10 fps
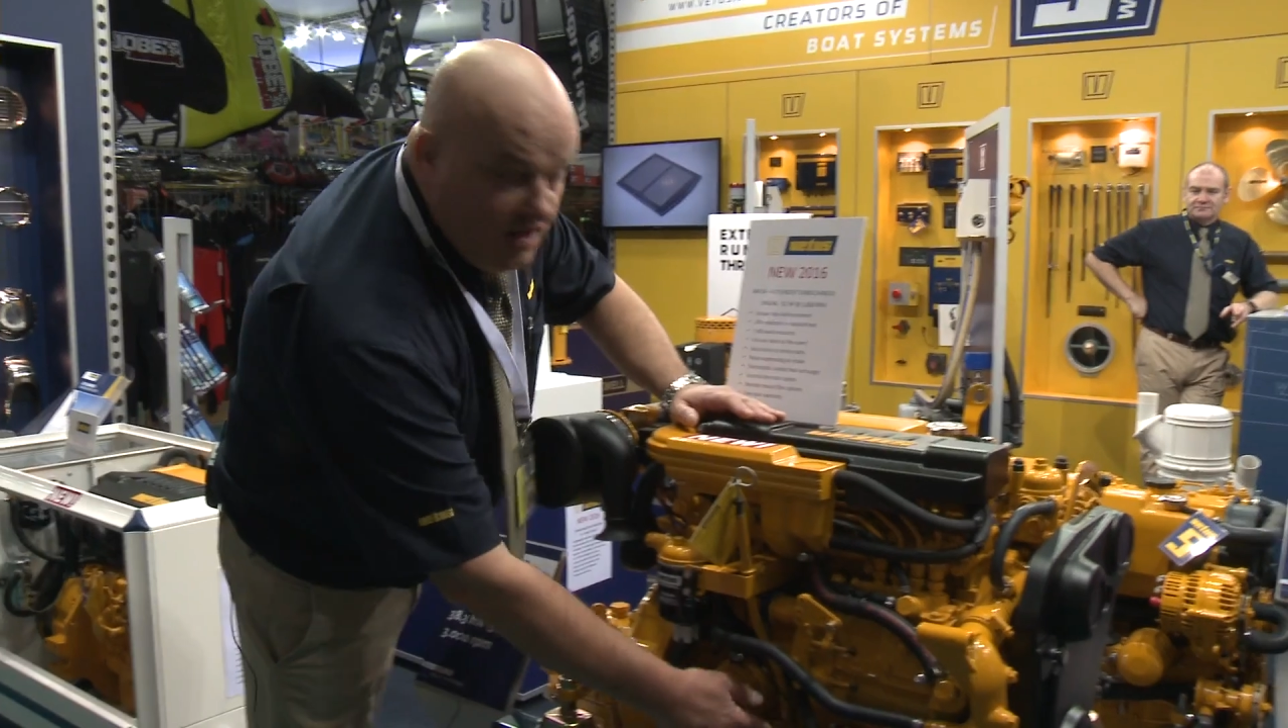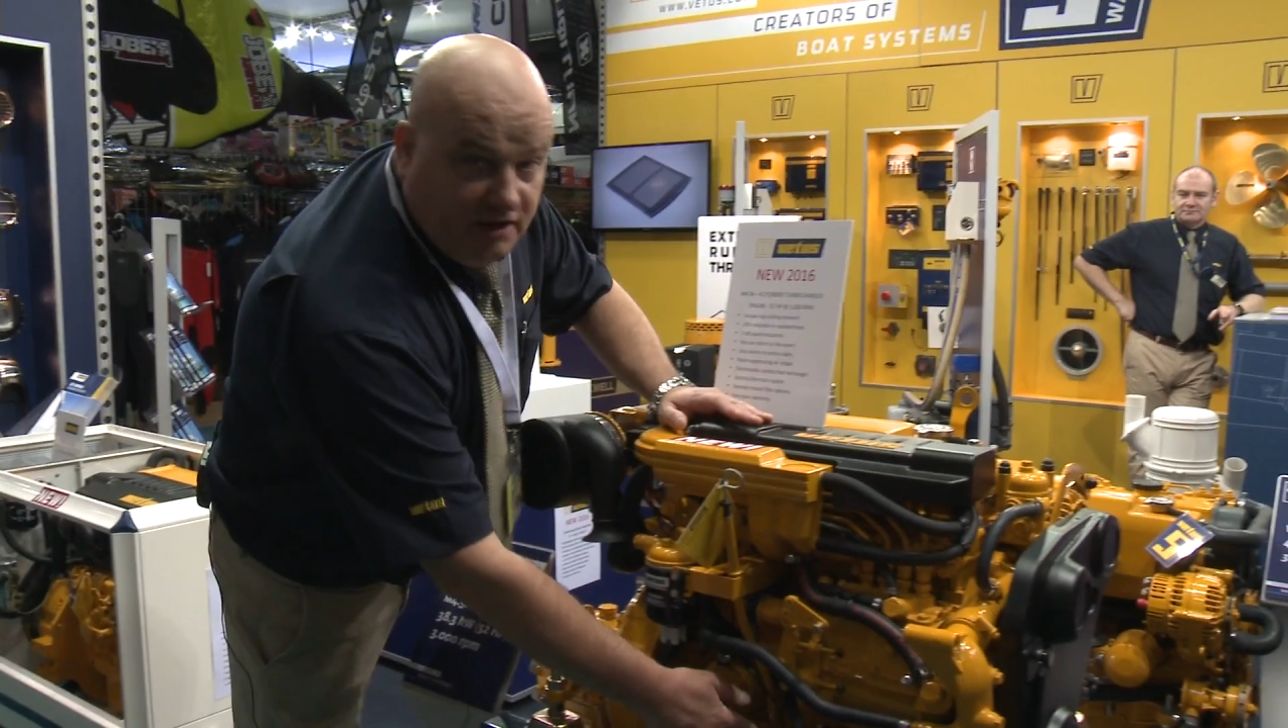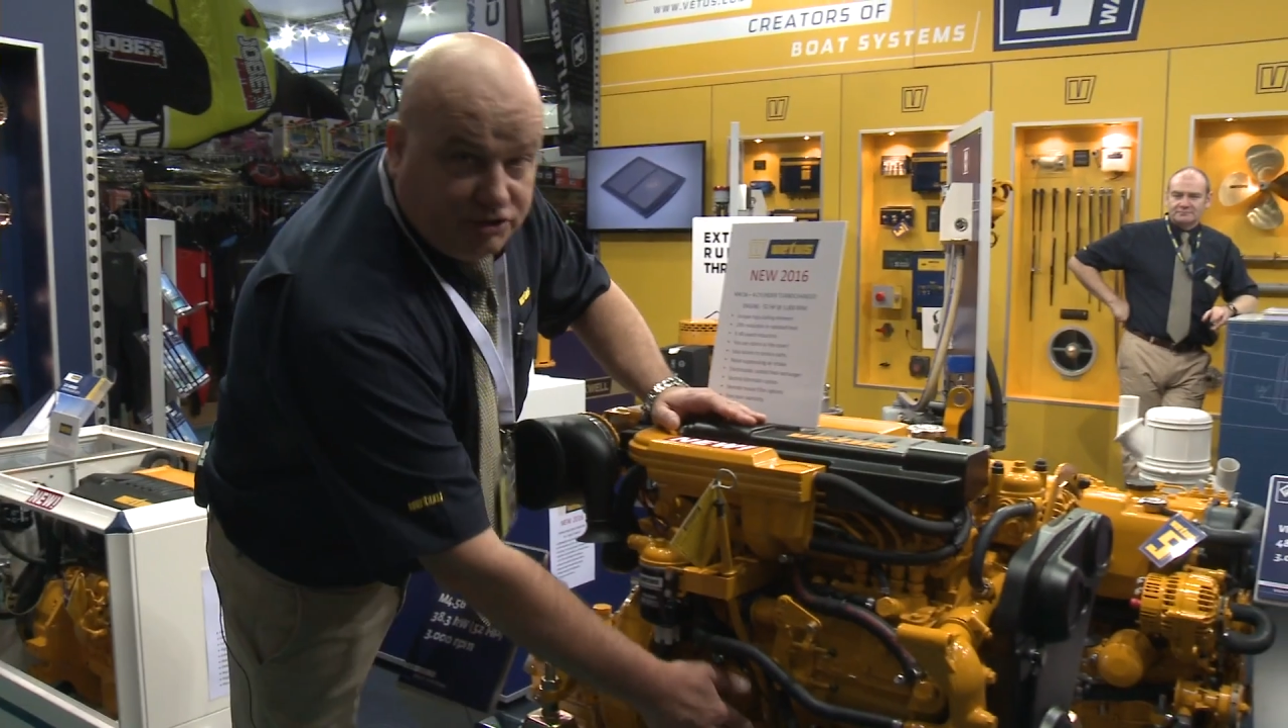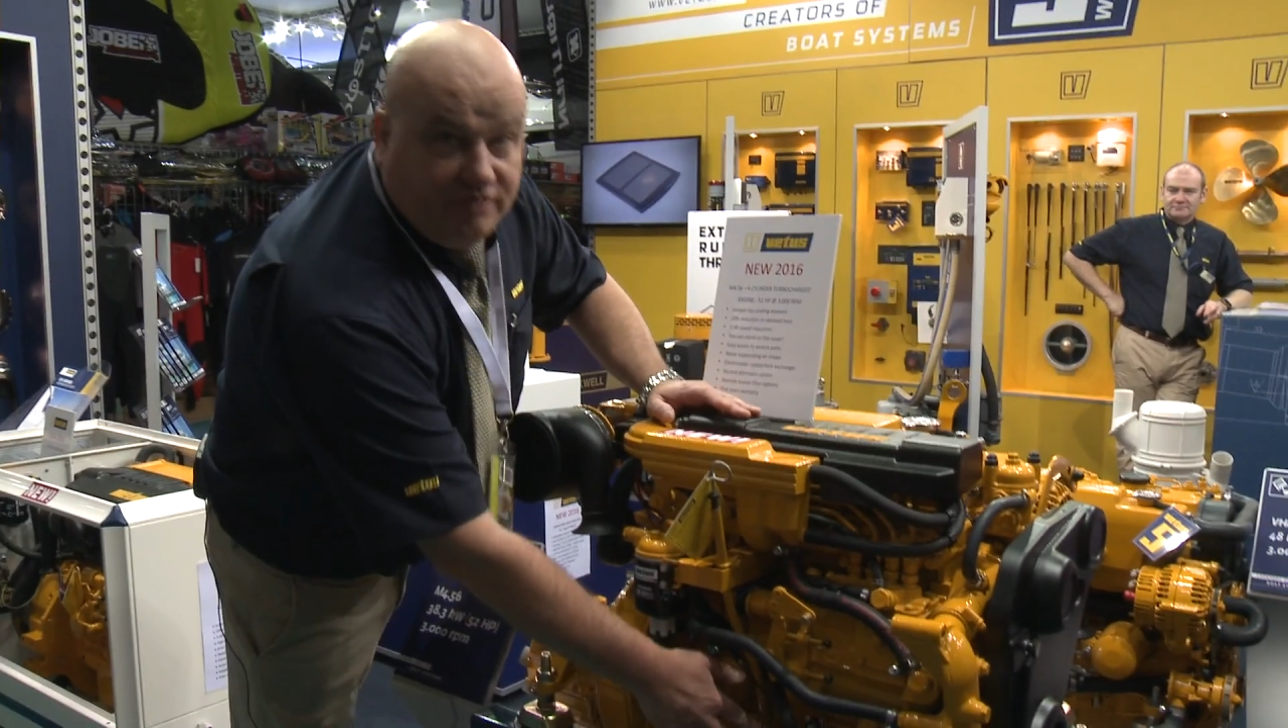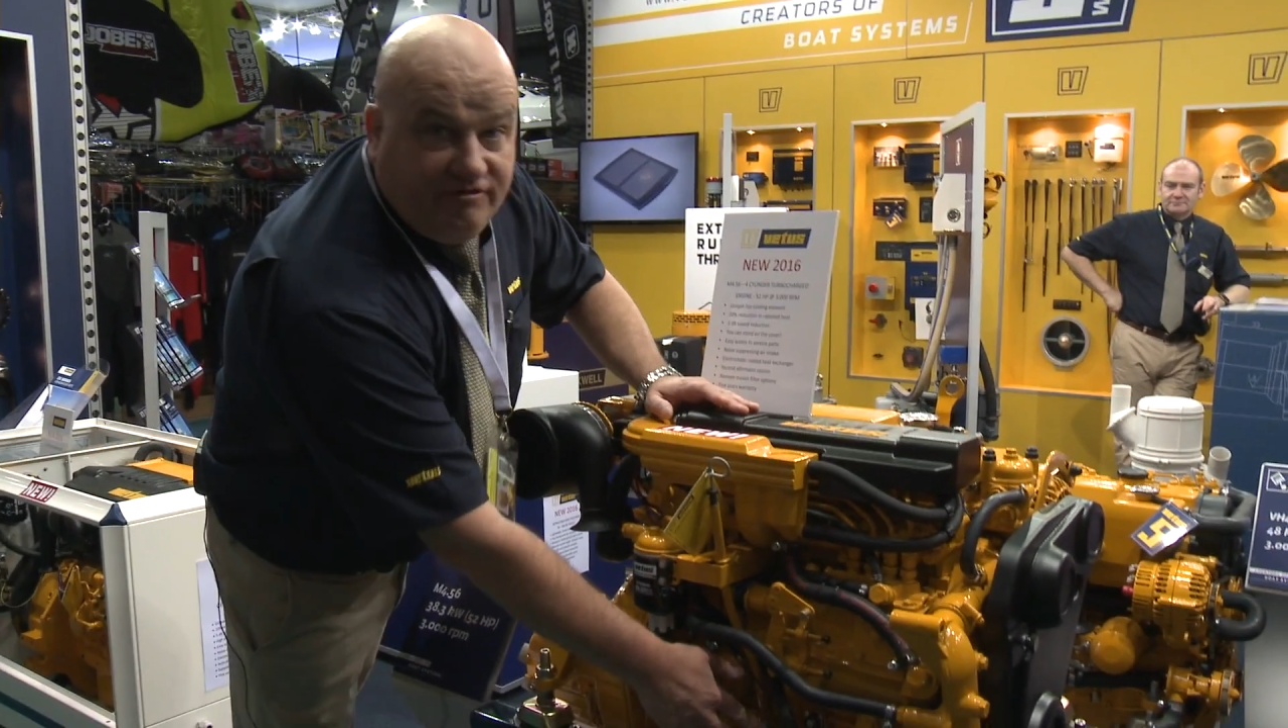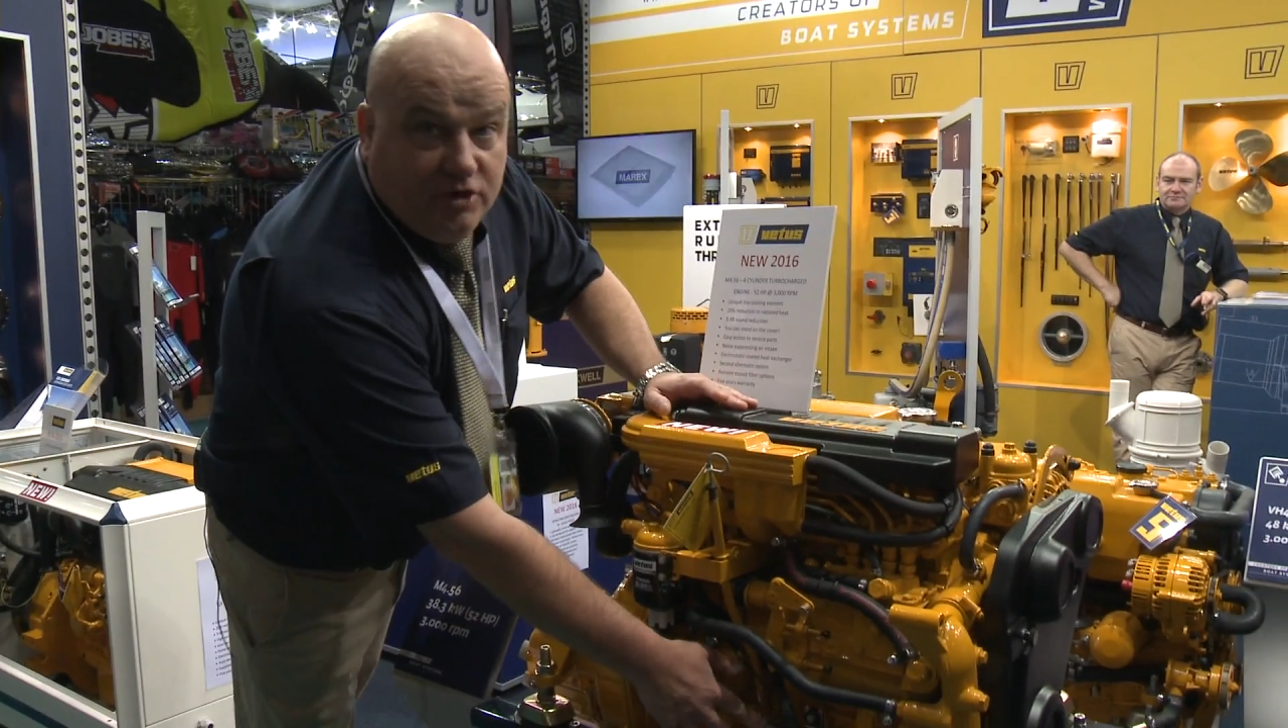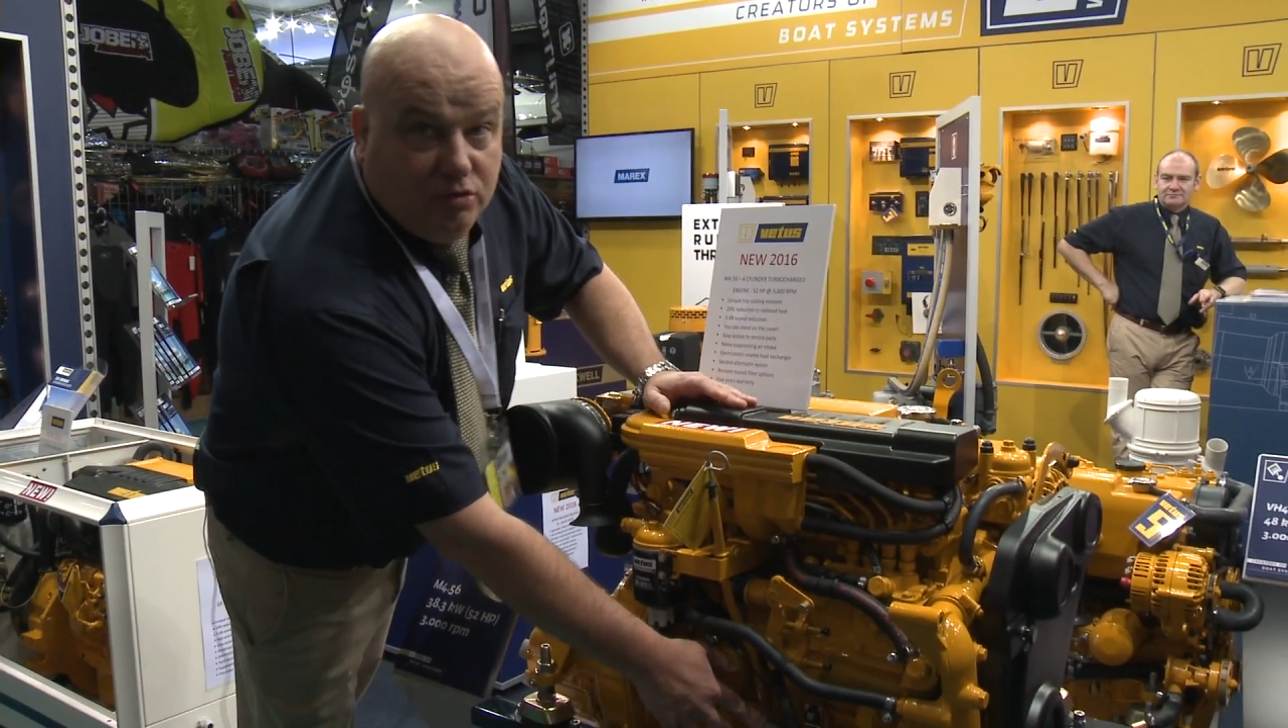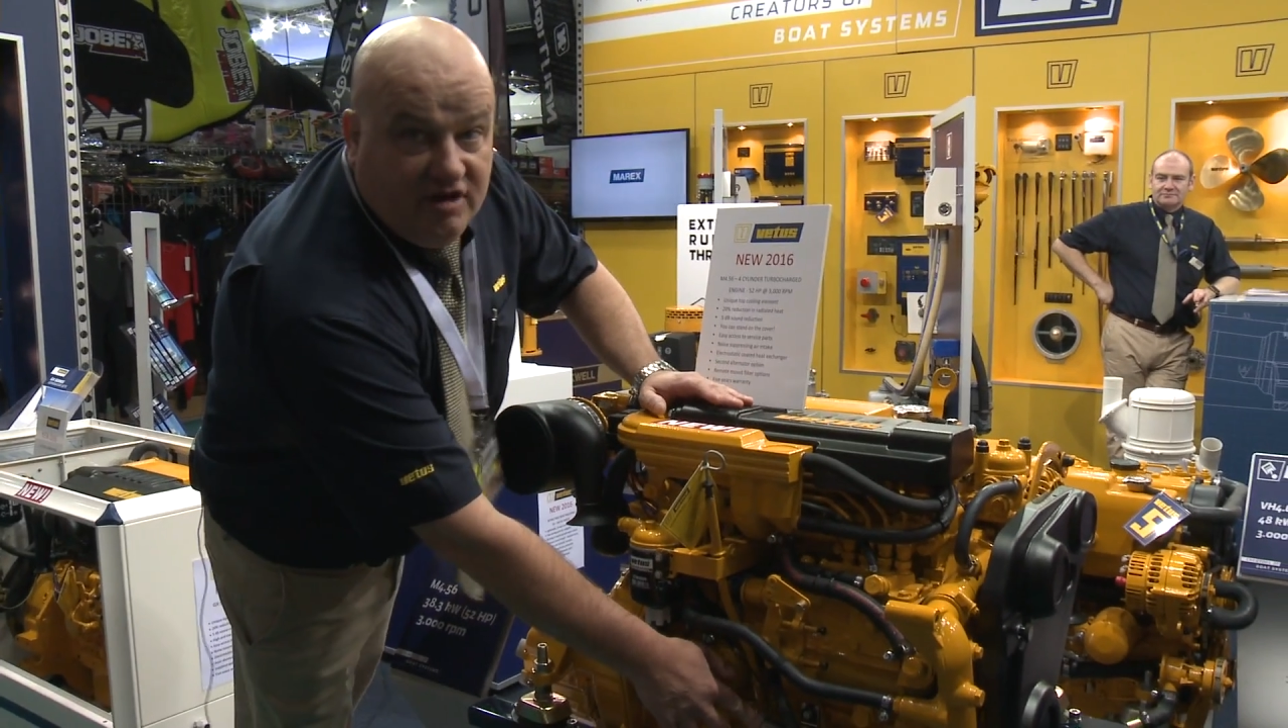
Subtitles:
electric fuel